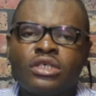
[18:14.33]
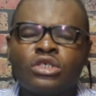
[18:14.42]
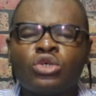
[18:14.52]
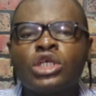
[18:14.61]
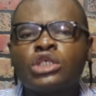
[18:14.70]

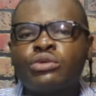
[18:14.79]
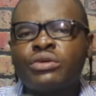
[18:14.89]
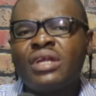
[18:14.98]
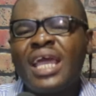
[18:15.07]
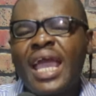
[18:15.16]
So it will
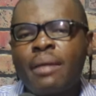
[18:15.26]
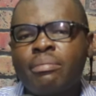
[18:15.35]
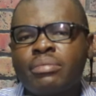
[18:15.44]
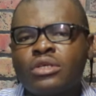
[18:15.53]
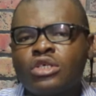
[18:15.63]
really
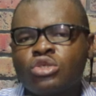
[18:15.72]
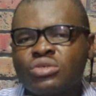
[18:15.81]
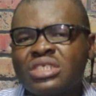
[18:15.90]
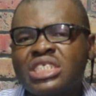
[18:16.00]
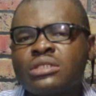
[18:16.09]
help
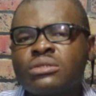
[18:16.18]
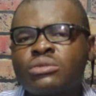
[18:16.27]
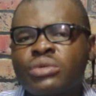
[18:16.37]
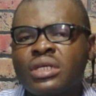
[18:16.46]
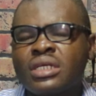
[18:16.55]
to deal
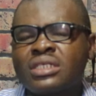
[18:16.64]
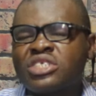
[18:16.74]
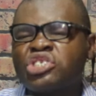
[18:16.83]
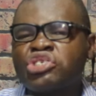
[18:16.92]
with this